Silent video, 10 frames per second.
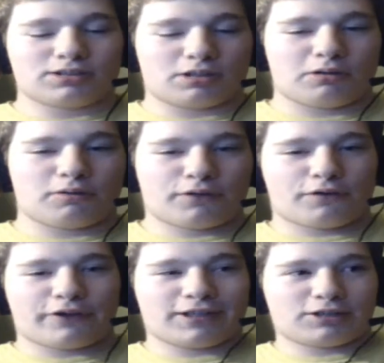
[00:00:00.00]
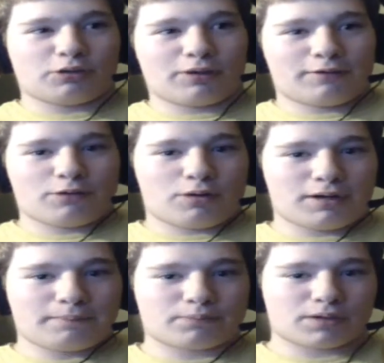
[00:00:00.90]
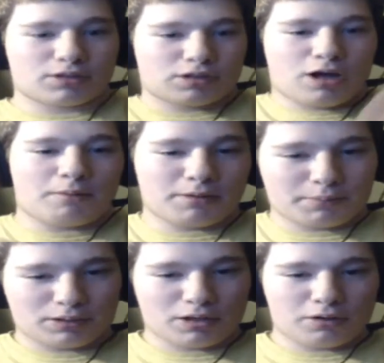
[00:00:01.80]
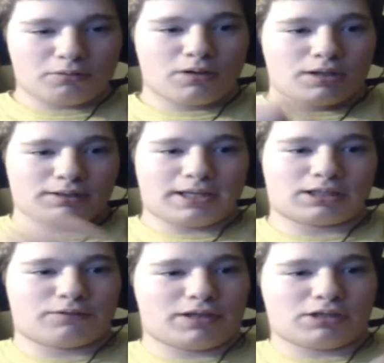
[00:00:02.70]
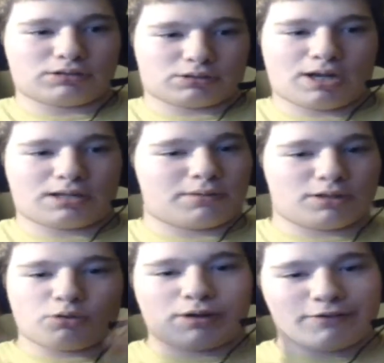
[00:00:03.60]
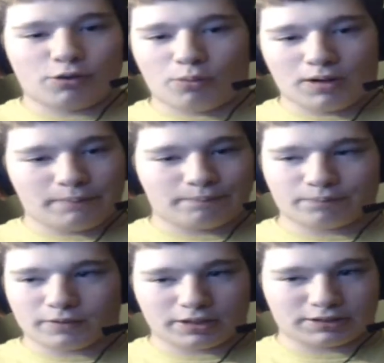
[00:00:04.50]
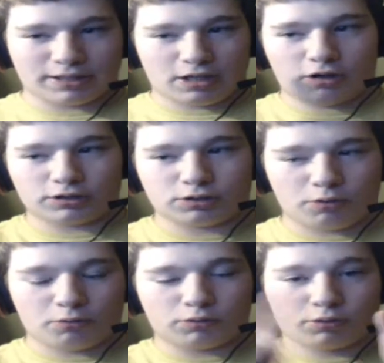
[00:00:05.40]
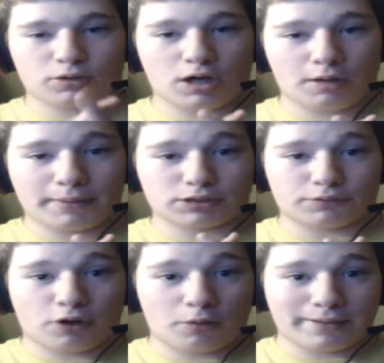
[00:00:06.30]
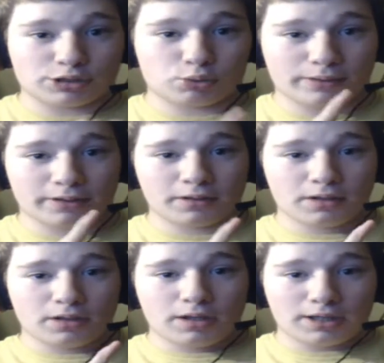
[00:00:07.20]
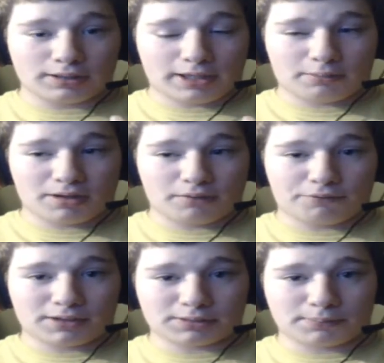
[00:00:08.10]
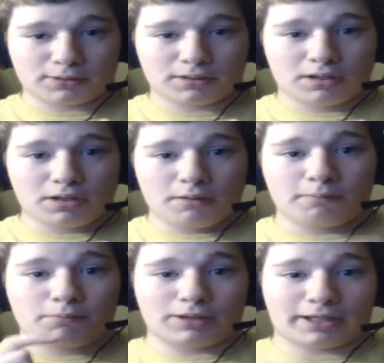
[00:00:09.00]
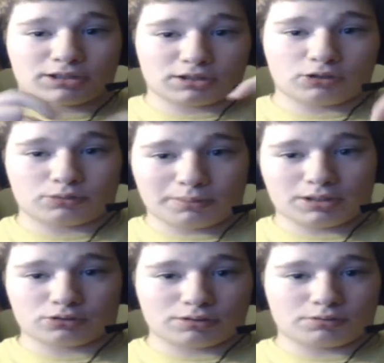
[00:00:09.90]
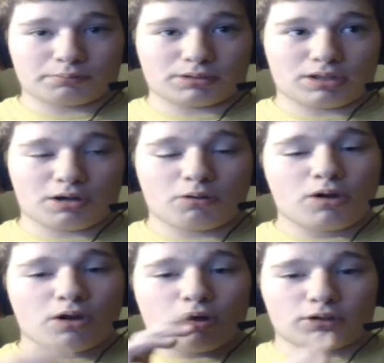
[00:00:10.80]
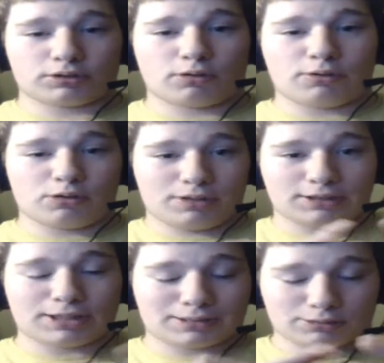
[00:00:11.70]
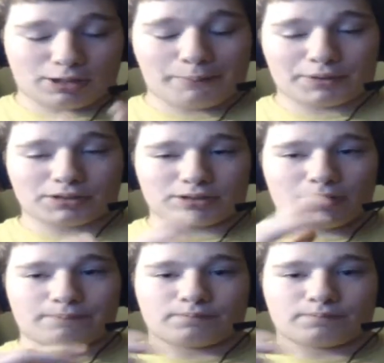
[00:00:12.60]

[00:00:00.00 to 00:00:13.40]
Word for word: So feel free to do whatever you want. Comment below. Like the video. Subscribe to me. Do whatever you want. Also, make sure to follow me on Twitter and like me on Facebook. Links to those will be in the description below. Also, you need to check those out because